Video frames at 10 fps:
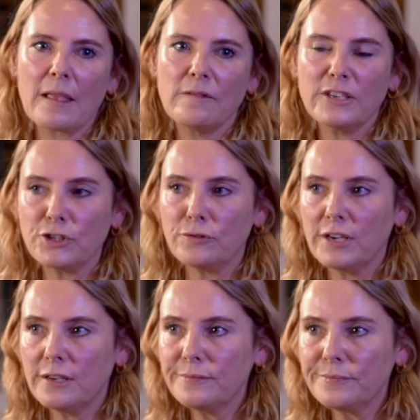
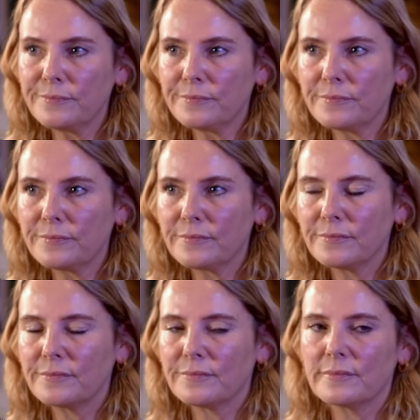Visionary,
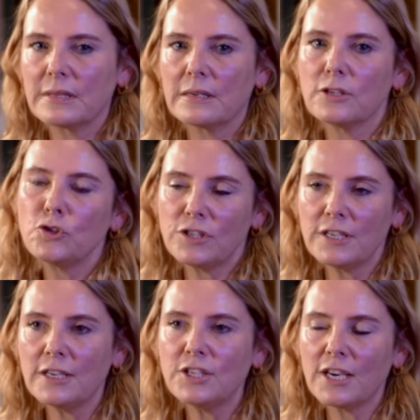
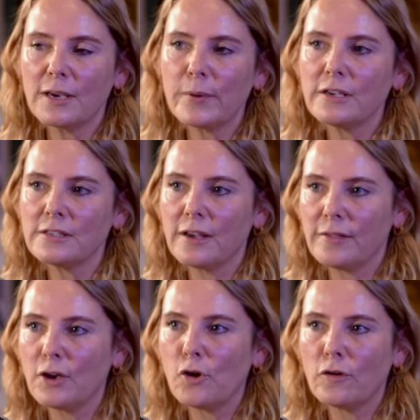strategic, because I
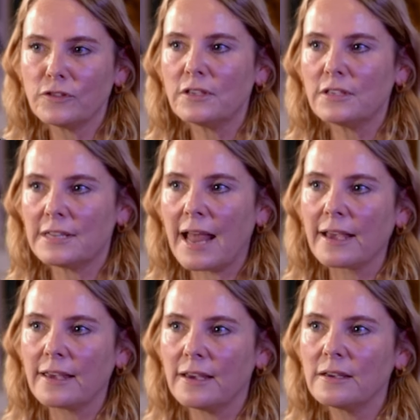think often it's
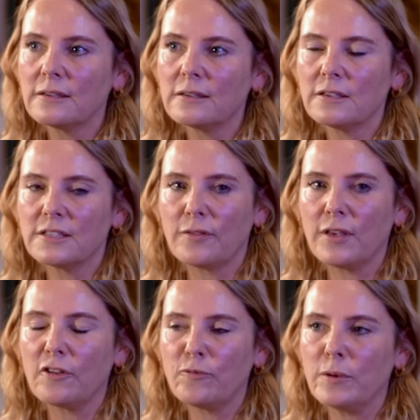lacking, because I
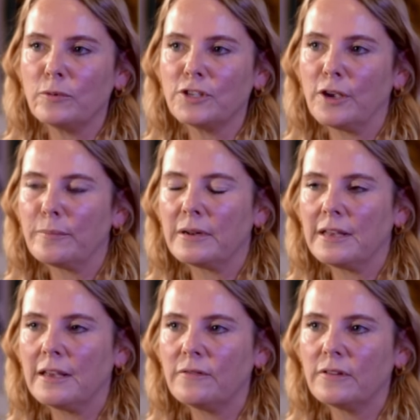think if people don't
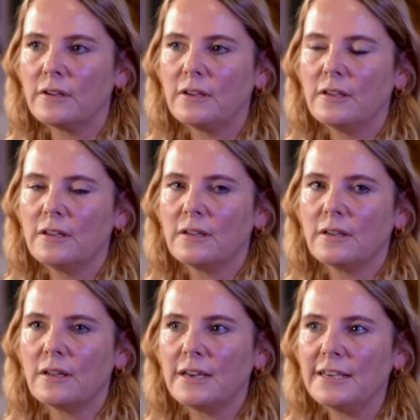believe
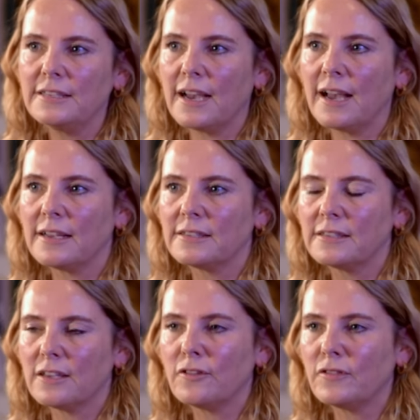a leader
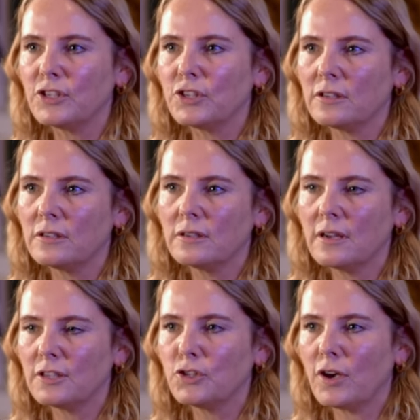has a vision
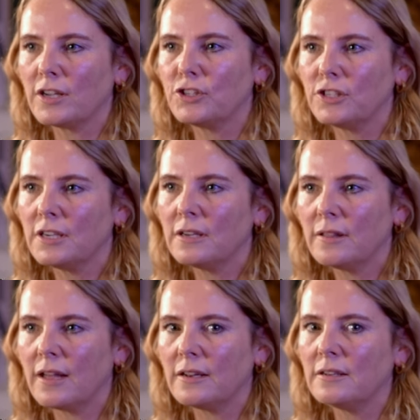and a strategy,
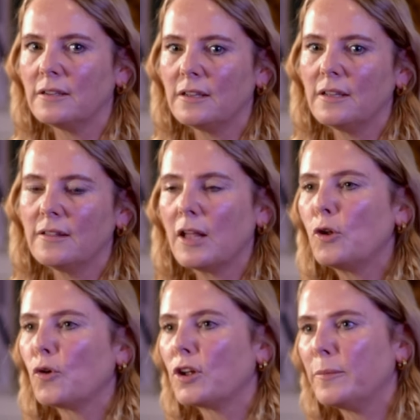then they're
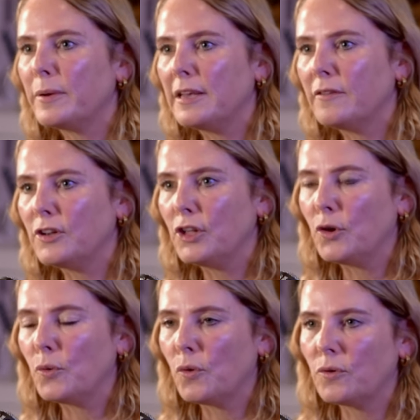not going to believe in
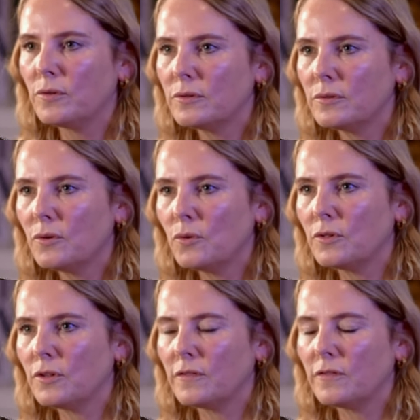you
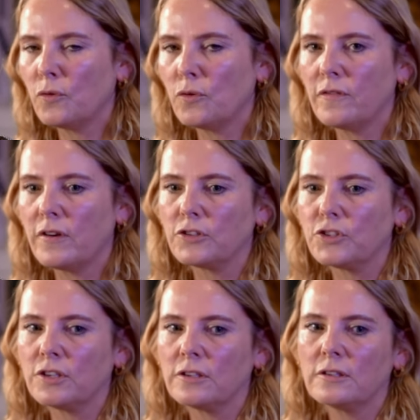or the
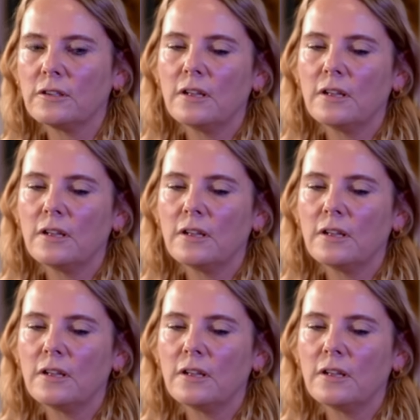function,